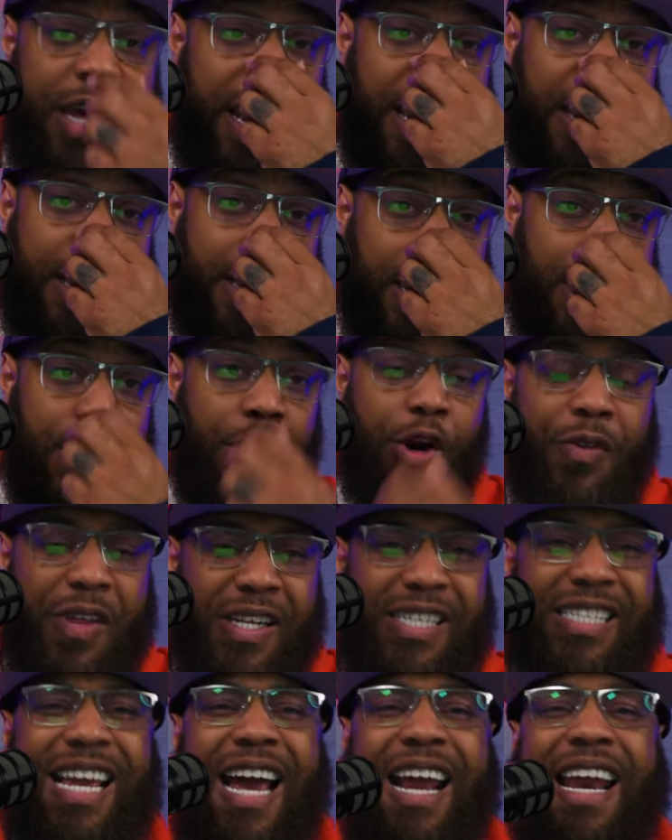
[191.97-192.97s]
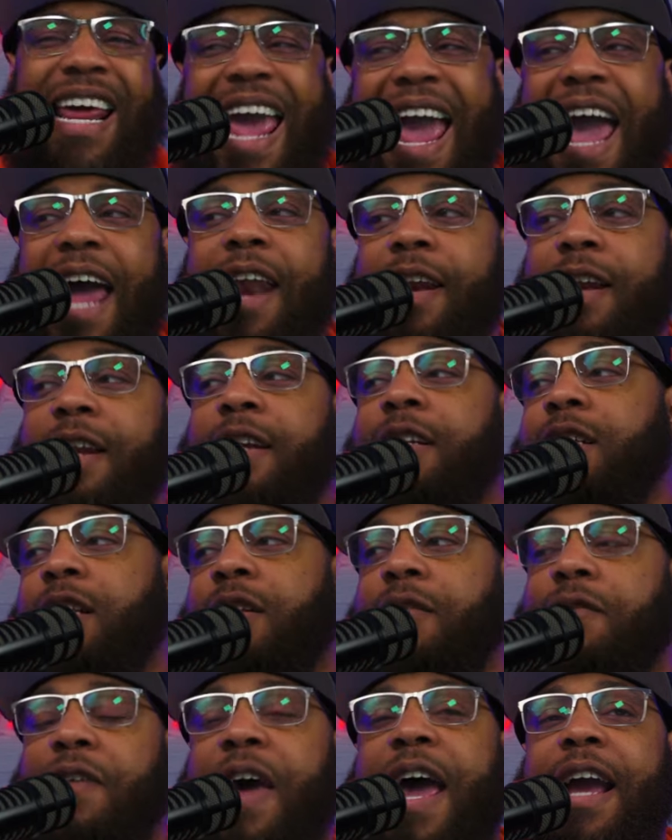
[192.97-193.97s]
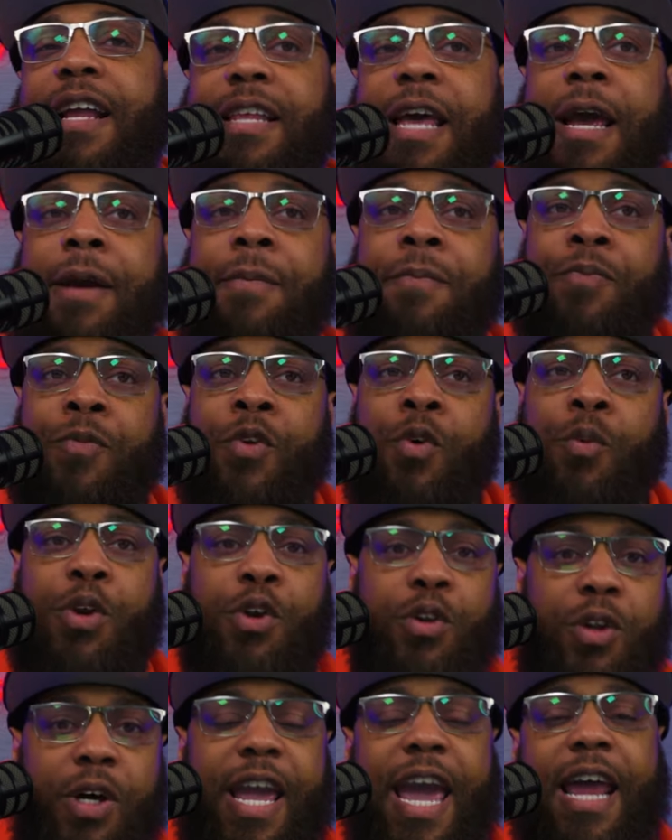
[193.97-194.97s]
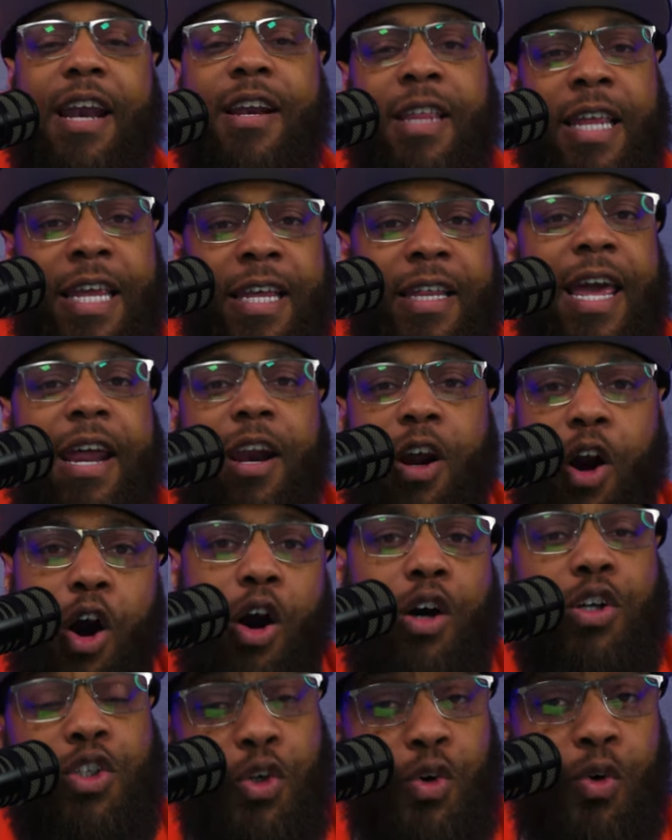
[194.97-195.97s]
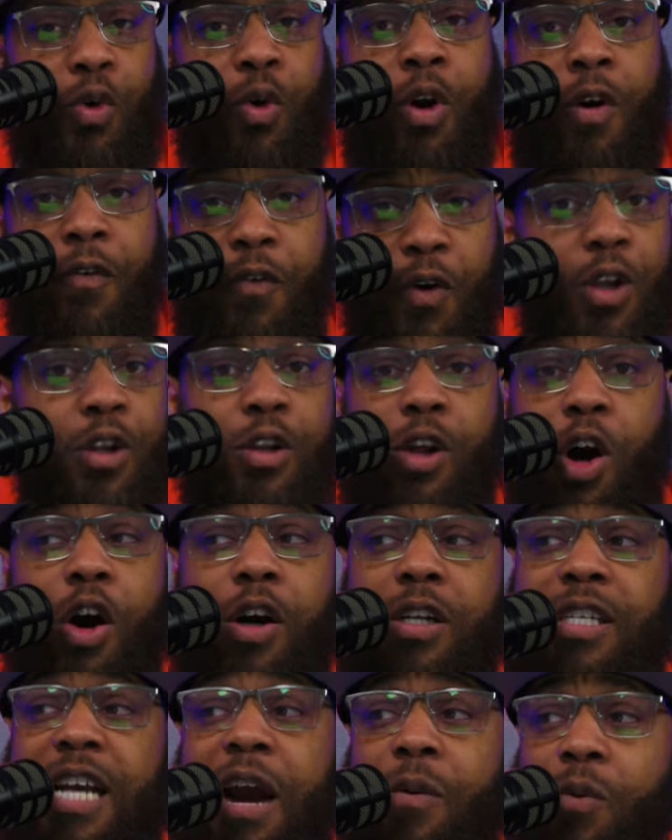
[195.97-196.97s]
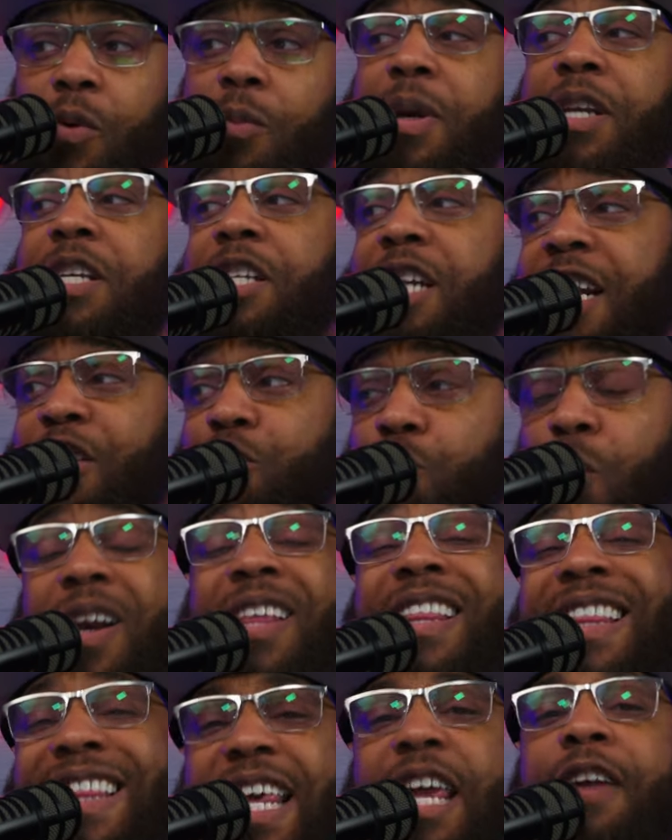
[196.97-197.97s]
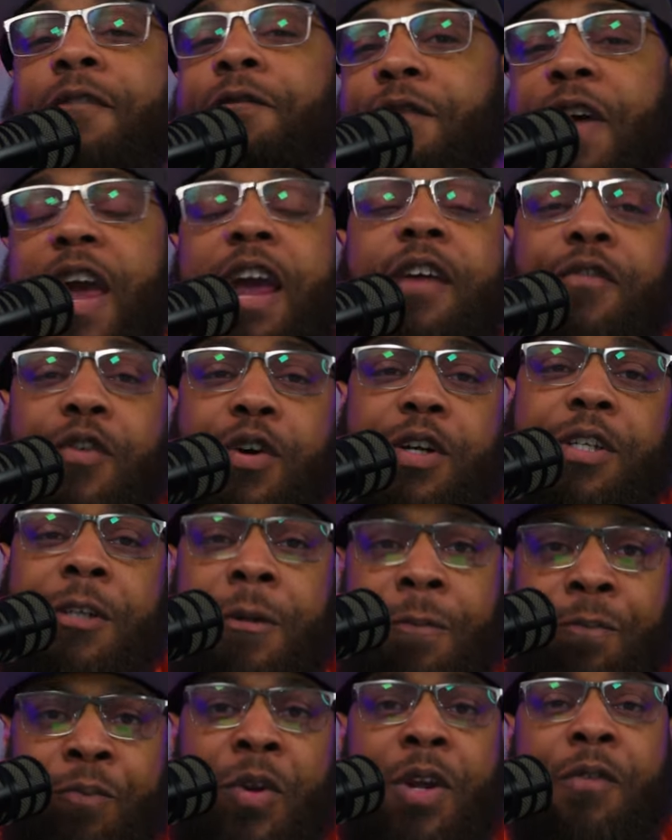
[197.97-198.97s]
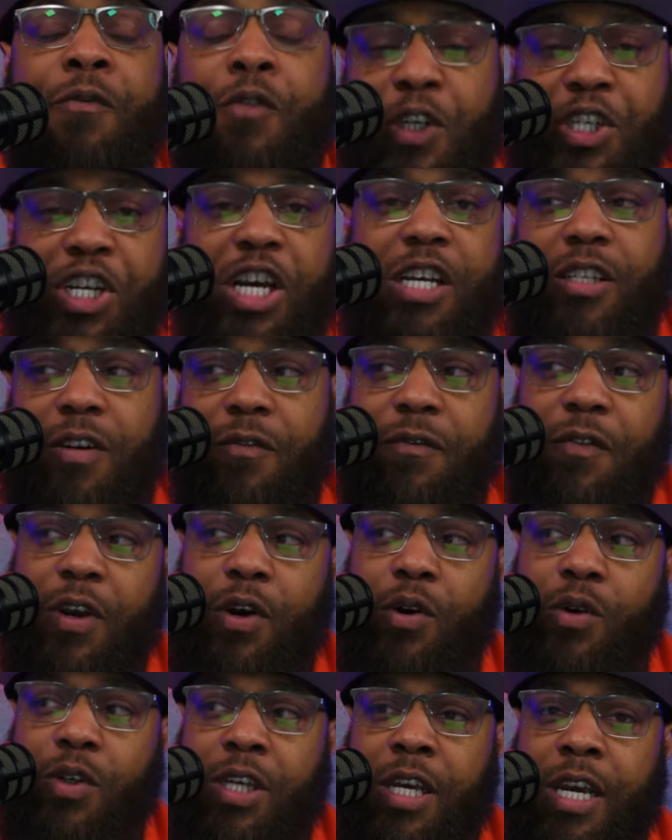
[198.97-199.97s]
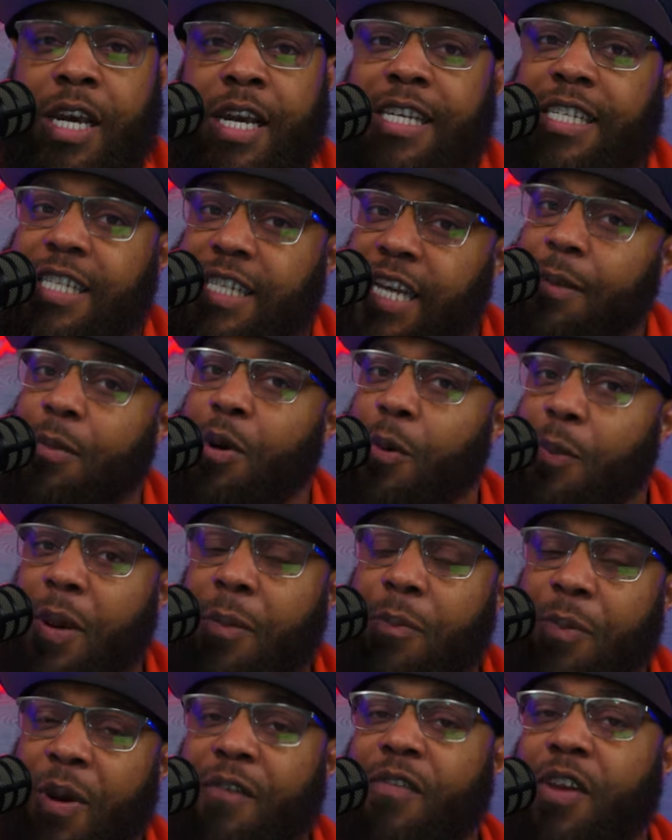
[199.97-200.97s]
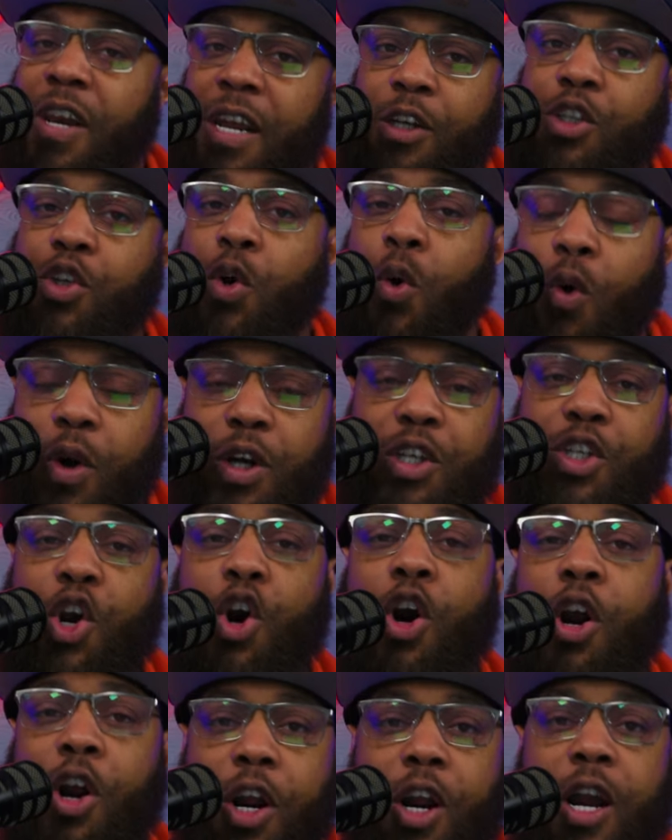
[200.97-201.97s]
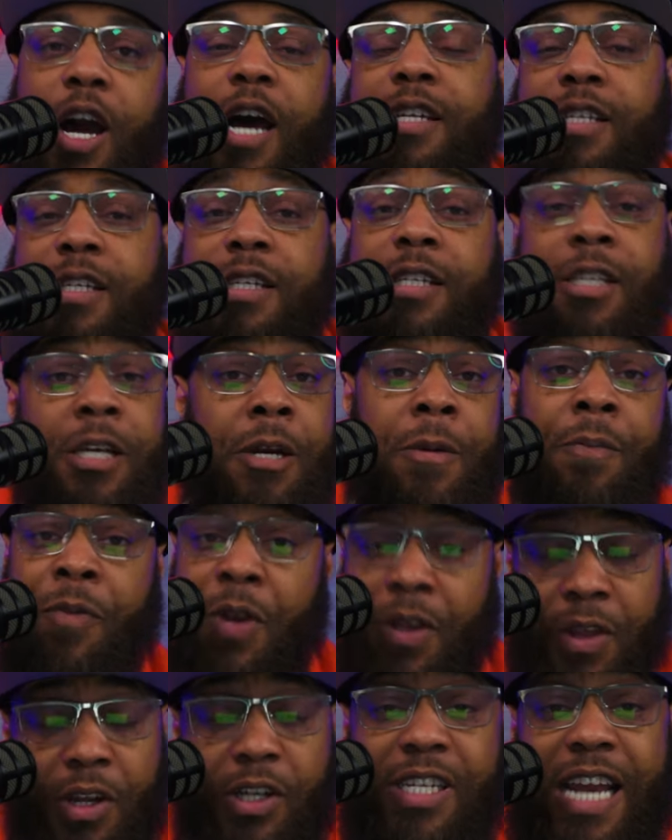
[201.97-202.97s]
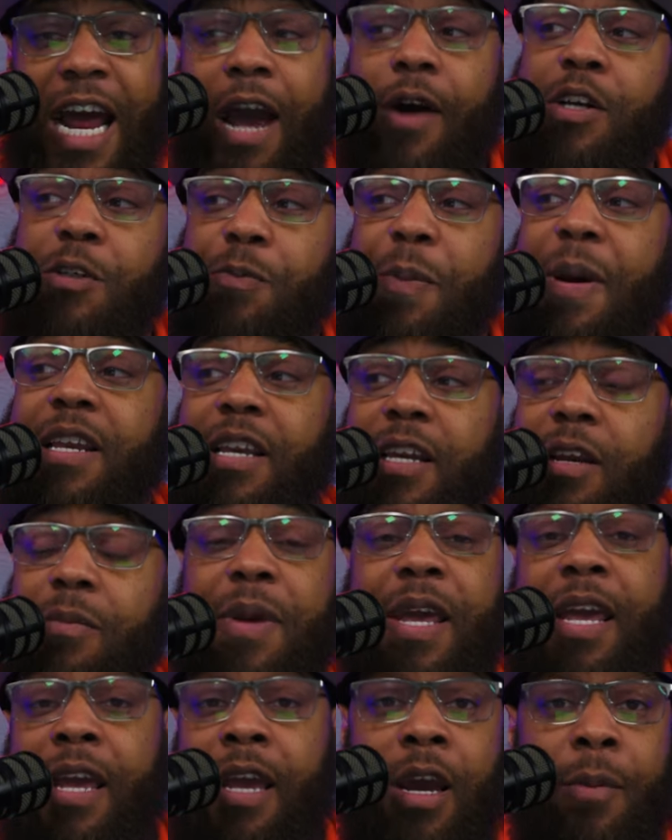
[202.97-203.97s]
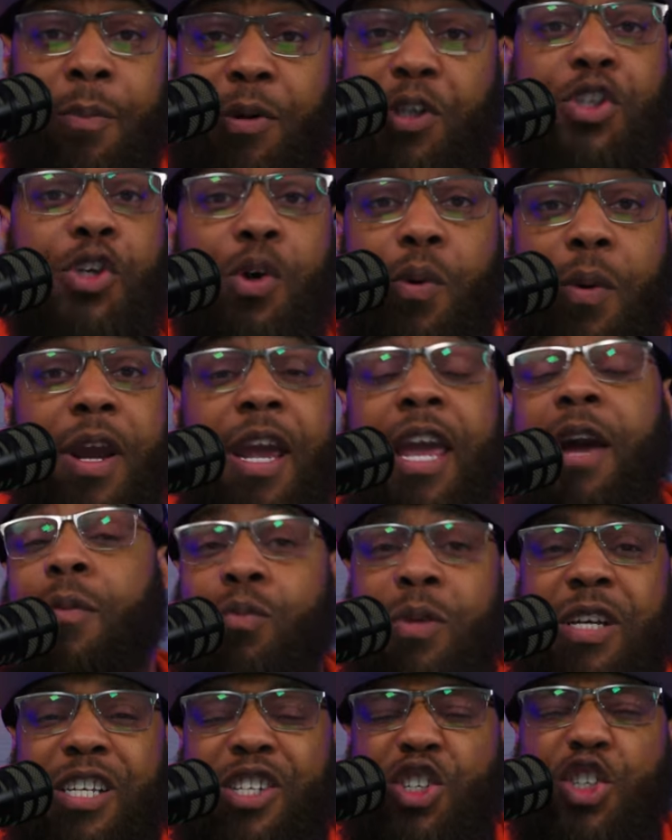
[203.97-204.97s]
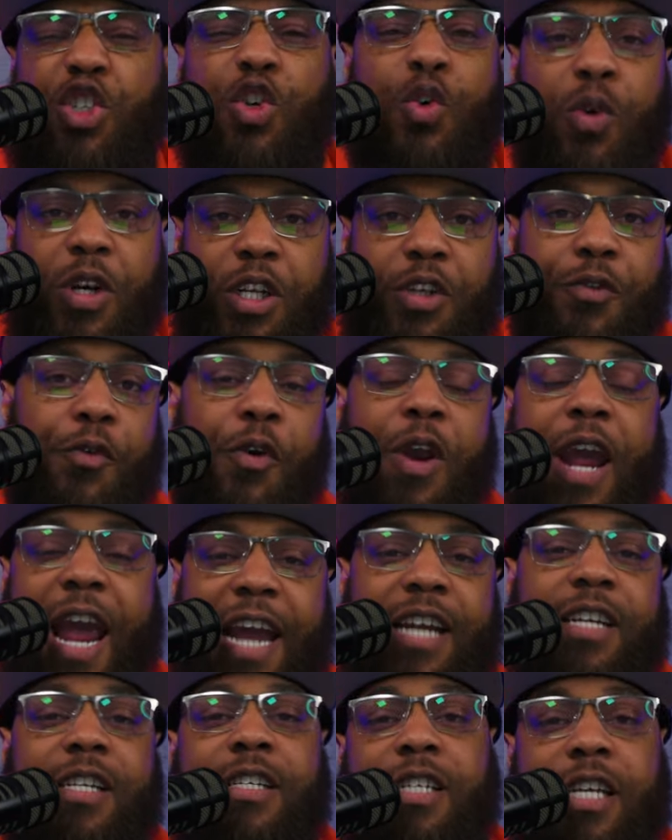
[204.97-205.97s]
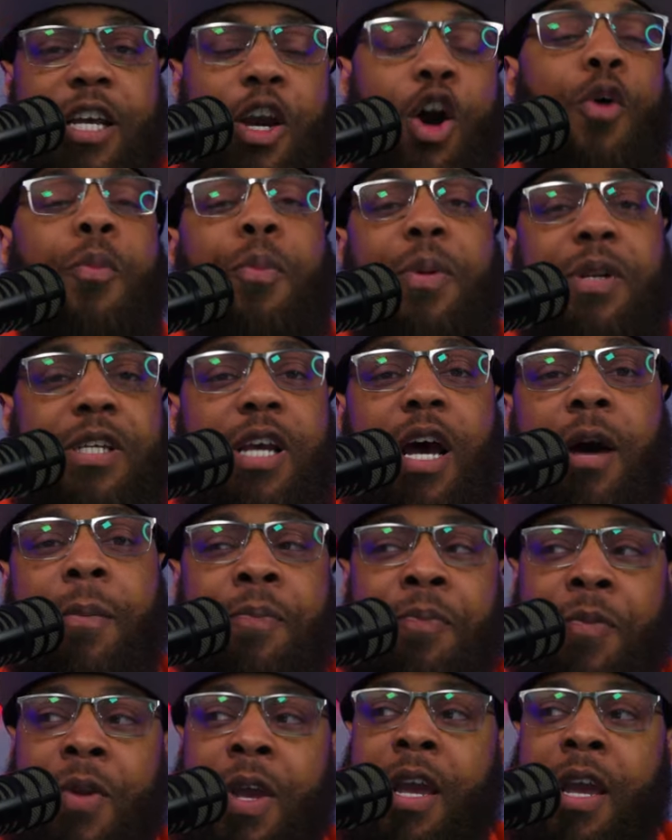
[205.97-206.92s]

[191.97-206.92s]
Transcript: And, you know, this is kind of added into the fact that when you look at it, the Atlanta Hawks, who for a long time were mentioned as one of the favorites for Justin Fields, seem to be pivoting towards Kirk Cousins, and there's now expected to be pursuing him as soon as free agency opens up,